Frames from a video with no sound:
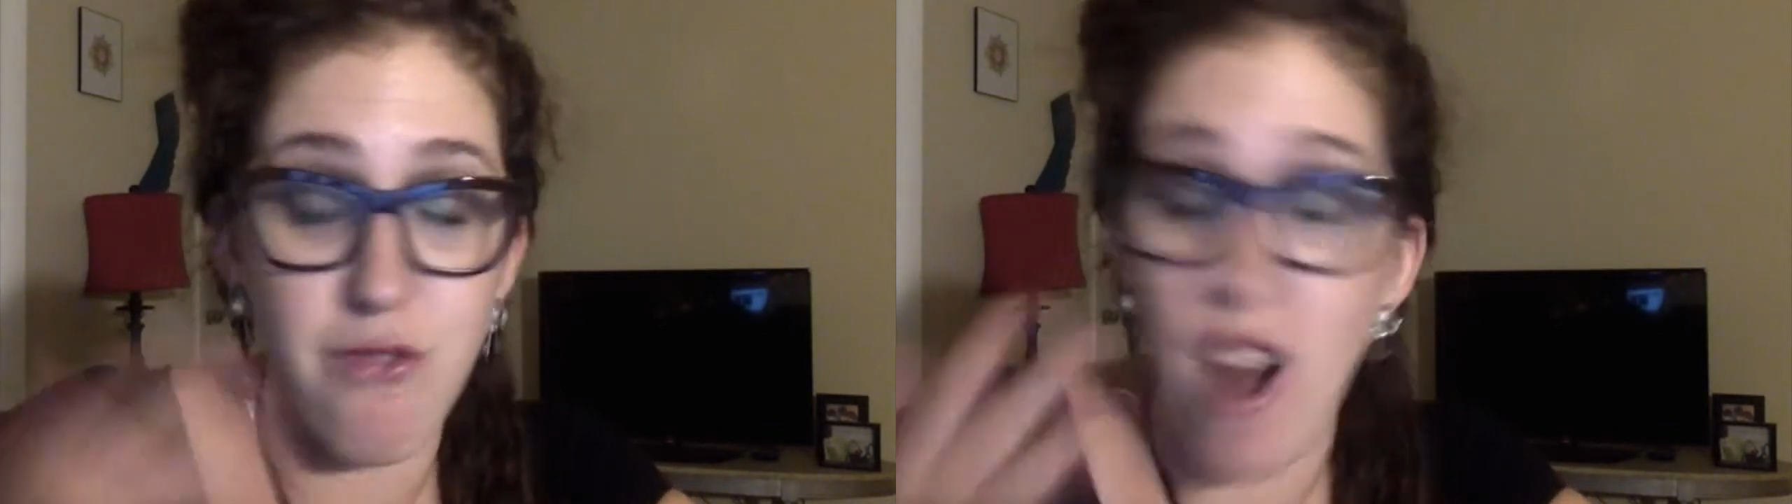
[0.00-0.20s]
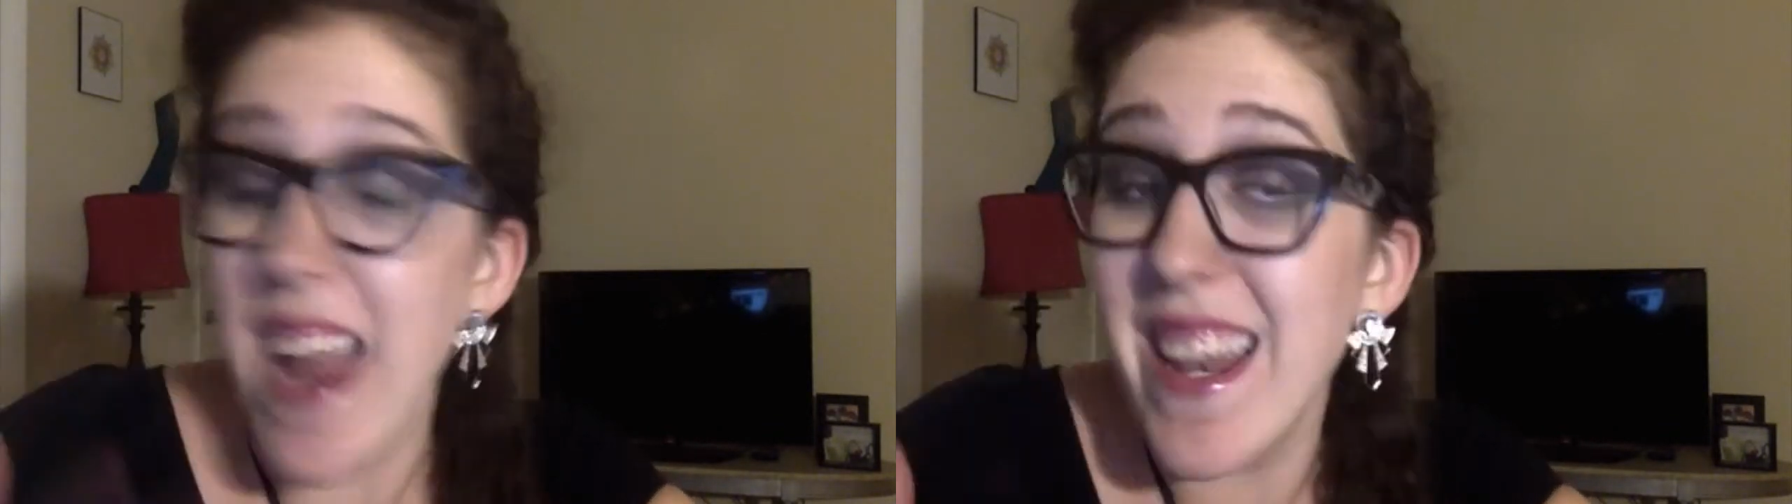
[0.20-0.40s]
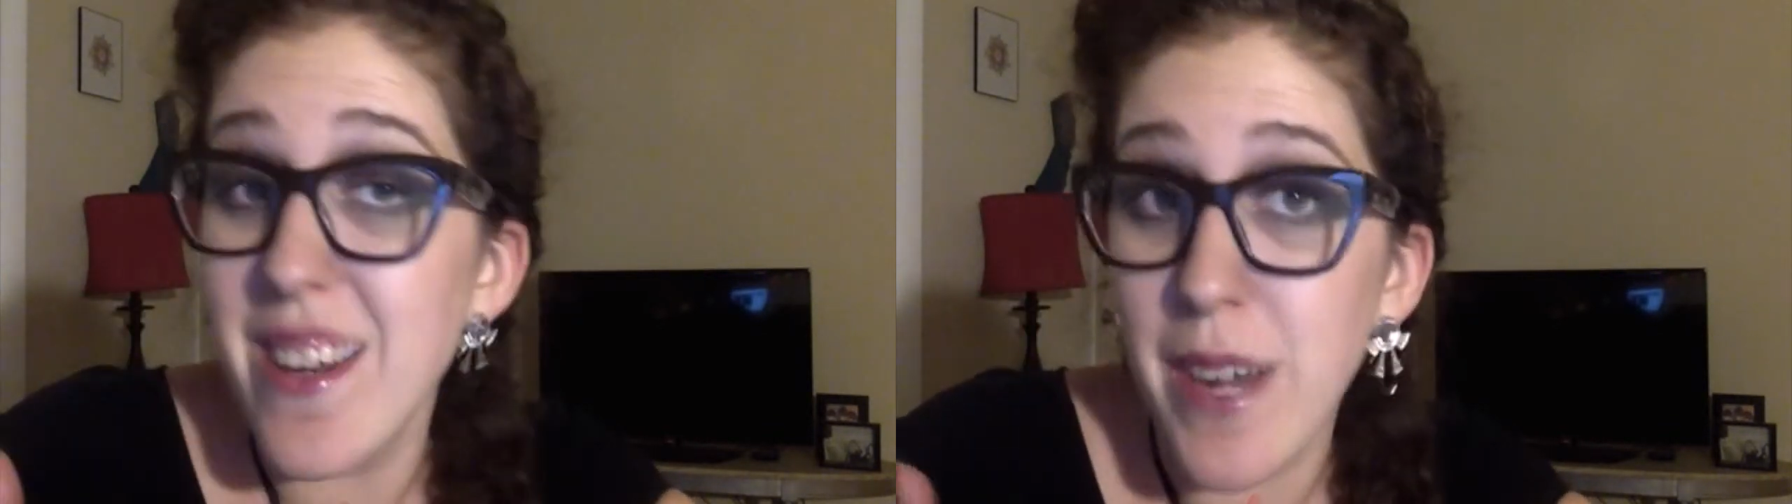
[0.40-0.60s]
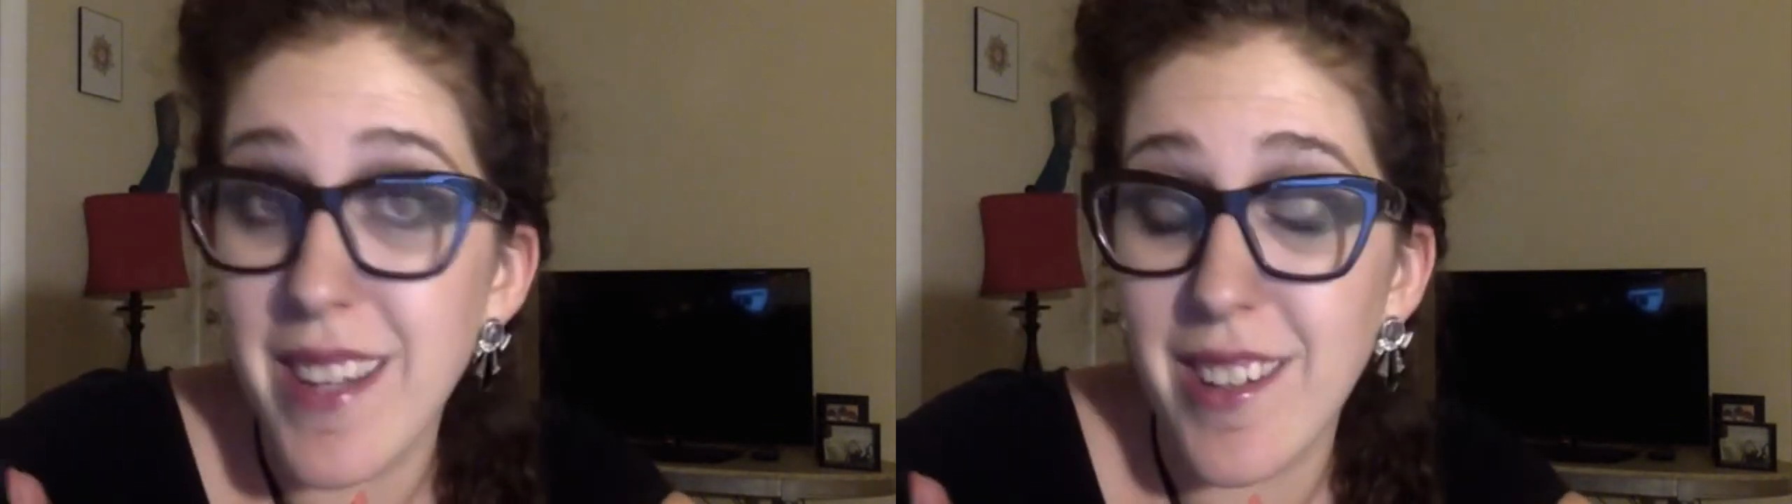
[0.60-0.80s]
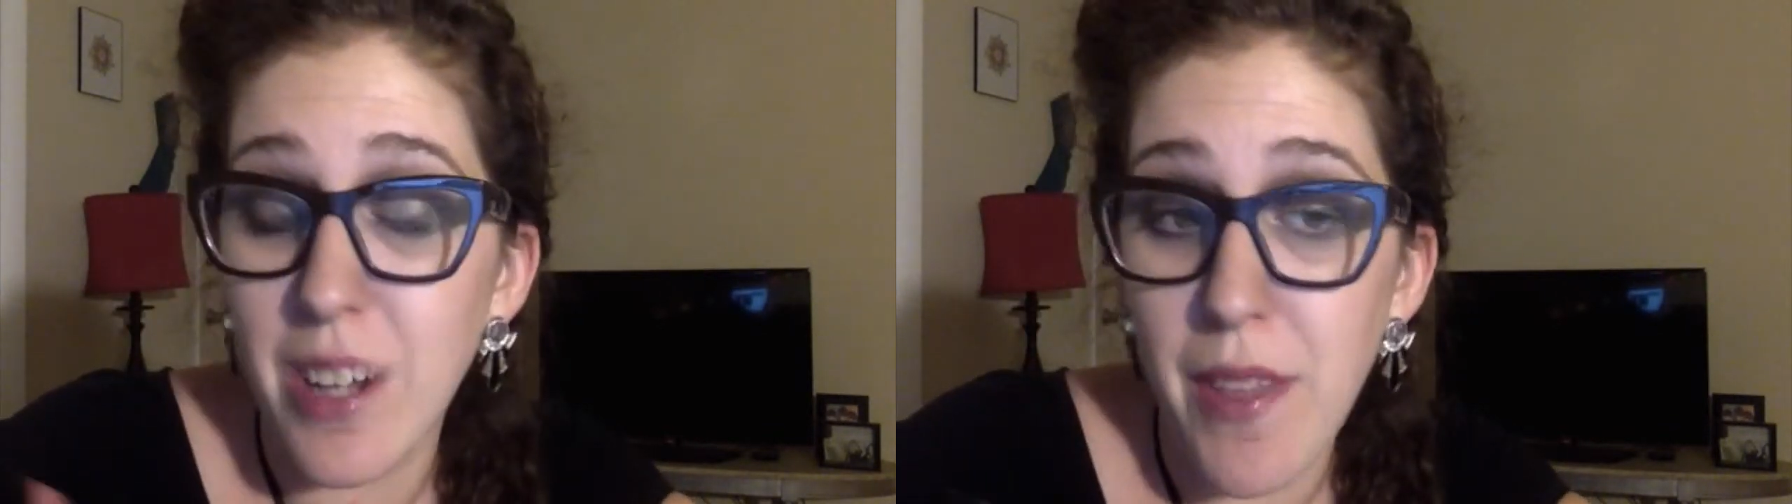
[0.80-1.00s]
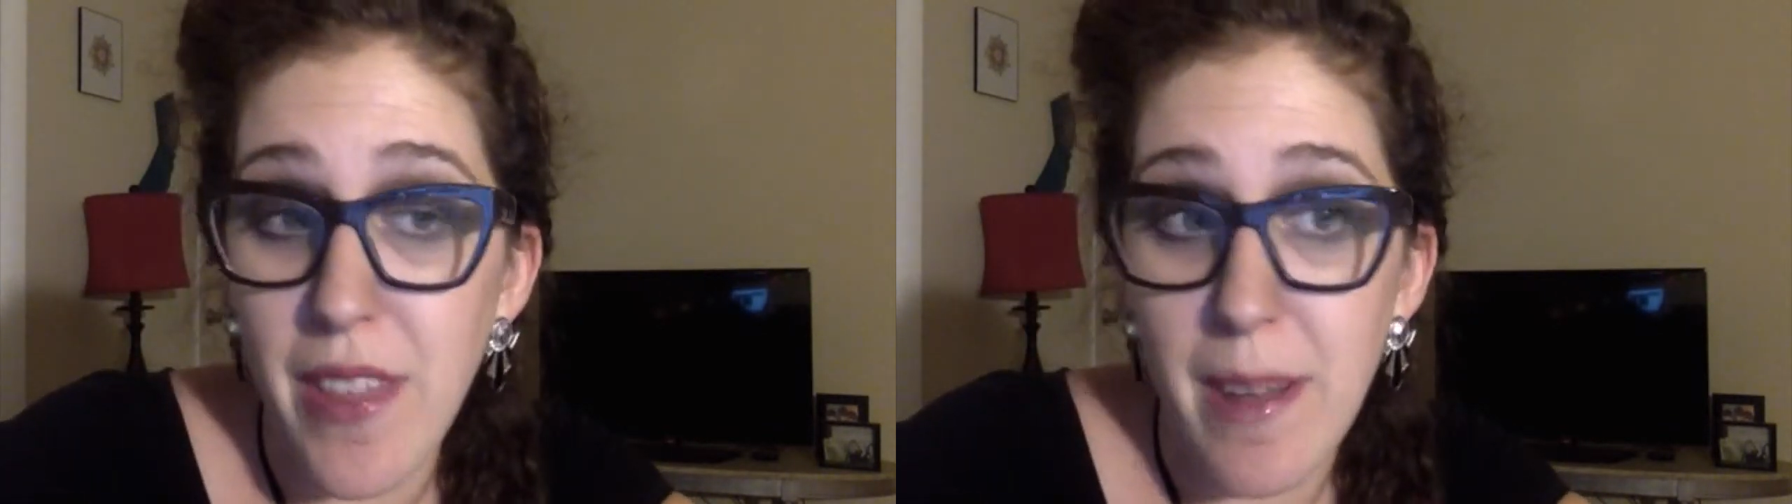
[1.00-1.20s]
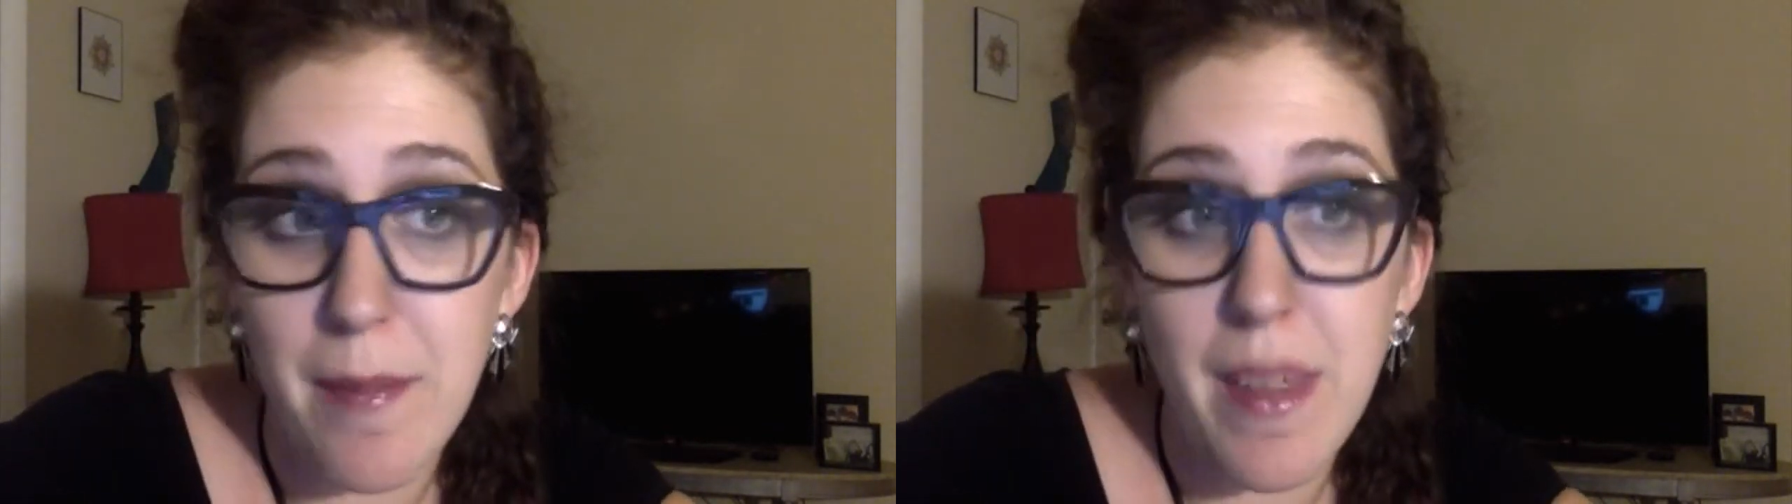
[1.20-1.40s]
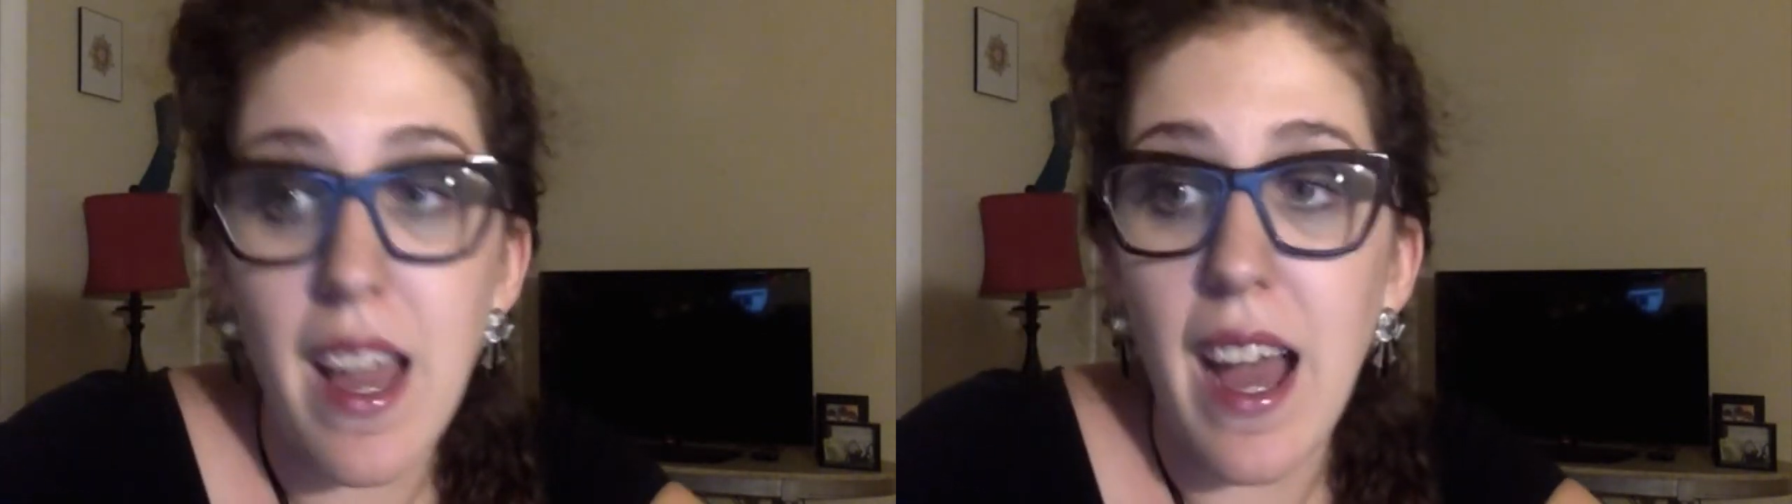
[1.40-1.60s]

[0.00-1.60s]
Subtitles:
friend who gets to go with them.